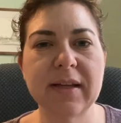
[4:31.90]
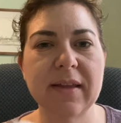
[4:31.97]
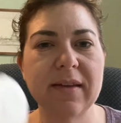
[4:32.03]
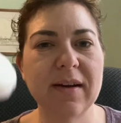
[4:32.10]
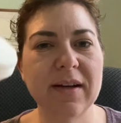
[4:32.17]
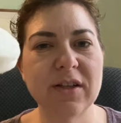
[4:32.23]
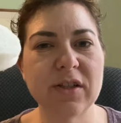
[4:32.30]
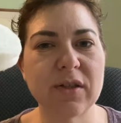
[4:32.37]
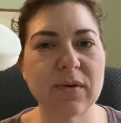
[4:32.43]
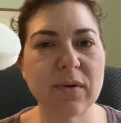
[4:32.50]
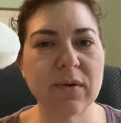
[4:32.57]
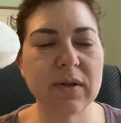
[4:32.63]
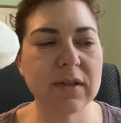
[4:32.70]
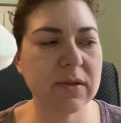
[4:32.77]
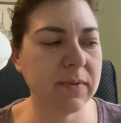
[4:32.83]
and then I just throw
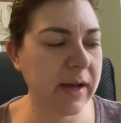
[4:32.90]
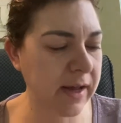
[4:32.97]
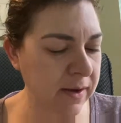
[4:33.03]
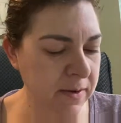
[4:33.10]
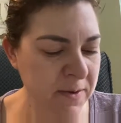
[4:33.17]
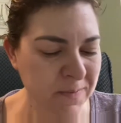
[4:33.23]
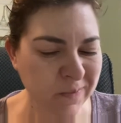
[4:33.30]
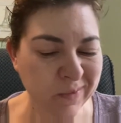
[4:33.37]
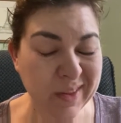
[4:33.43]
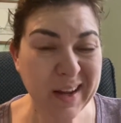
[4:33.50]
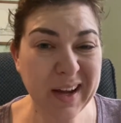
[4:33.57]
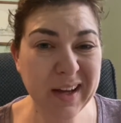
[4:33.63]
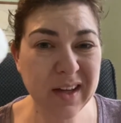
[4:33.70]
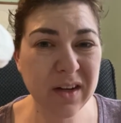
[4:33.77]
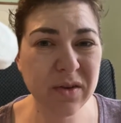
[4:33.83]
this away. I
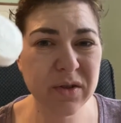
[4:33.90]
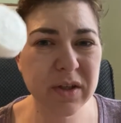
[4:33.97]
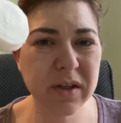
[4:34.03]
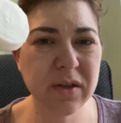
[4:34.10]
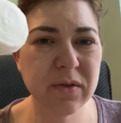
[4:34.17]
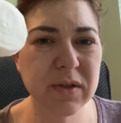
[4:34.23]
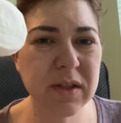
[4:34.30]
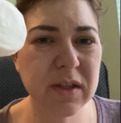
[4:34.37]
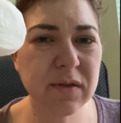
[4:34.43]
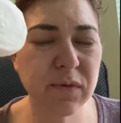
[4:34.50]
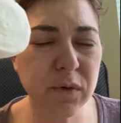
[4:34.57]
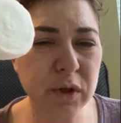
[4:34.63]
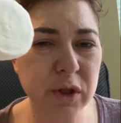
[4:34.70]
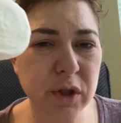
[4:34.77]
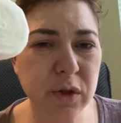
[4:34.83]
can usually use this
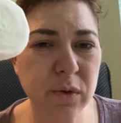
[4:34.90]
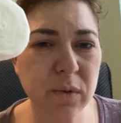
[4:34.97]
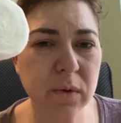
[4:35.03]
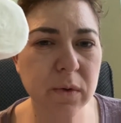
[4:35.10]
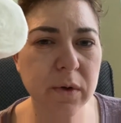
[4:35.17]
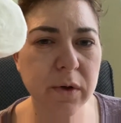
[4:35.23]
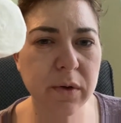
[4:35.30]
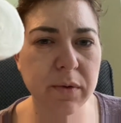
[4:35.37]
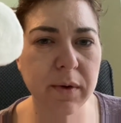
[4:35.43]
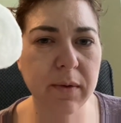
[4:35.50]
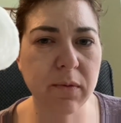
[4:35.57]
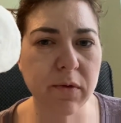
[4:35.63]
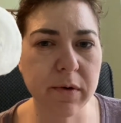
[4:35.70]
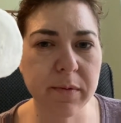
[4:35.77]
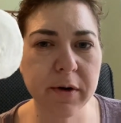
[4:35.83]
for two or three
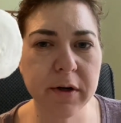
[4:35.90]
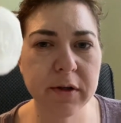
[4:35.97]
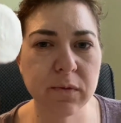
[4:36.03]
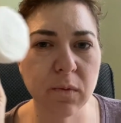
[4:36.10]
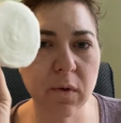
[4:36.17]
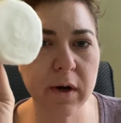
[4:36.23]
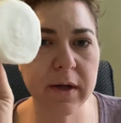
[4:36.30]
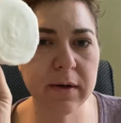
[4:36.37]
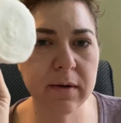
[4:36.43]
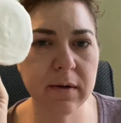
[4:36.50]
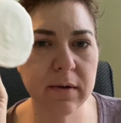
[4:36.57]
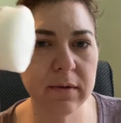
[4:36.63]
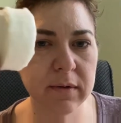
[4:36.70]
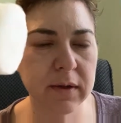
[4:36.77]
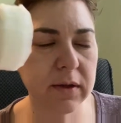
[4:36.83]
warmers,
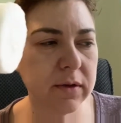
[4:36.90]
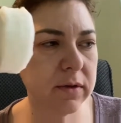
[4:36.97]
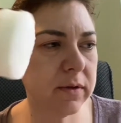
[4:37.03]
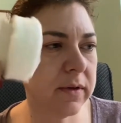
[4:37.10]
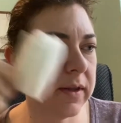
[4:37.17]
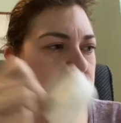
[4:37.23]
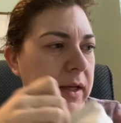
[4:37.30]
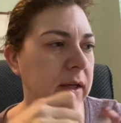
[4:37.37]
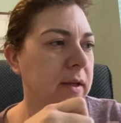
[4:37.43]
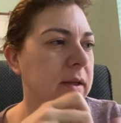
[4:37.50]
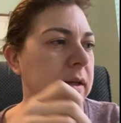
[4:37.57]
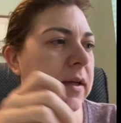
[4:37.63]
one little thing.